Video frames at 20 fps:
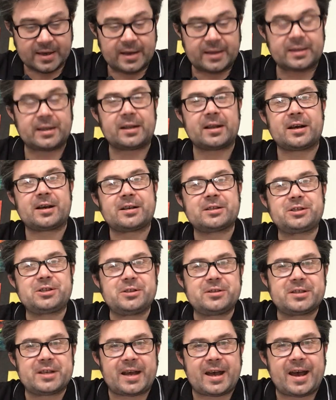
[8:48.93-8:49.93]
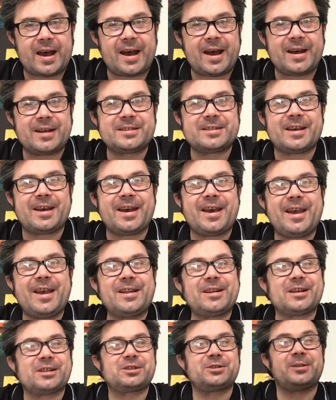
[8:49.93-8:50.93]
Then I ask you to add a
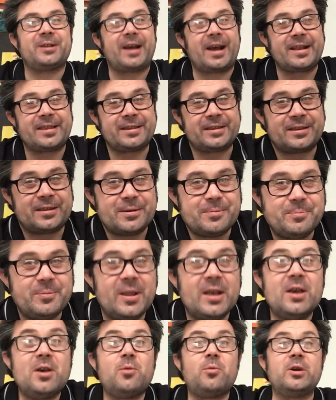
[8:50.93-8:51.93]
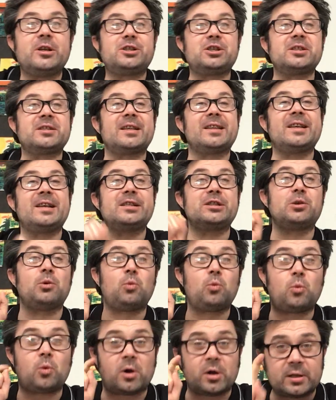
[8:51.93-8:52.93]
national anthem, which is at least
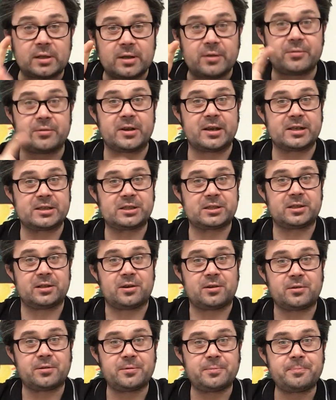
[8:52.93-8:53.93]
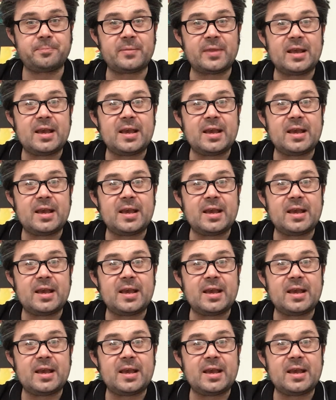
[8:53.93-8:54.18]
1 verse long,